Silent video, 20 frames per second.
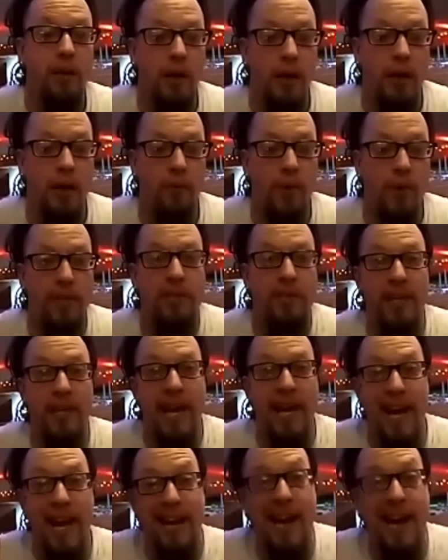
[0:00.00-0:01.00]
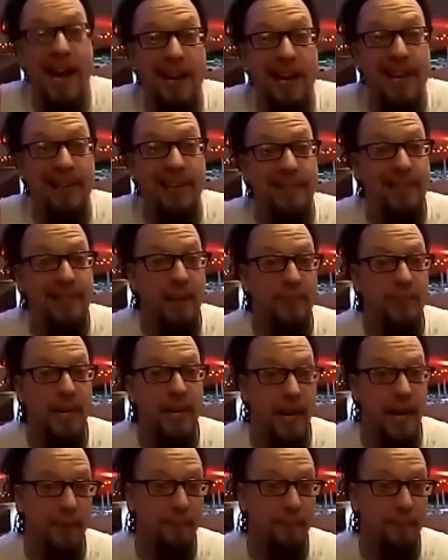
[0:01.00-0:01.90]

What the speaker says: wrestling and hockey at the same time.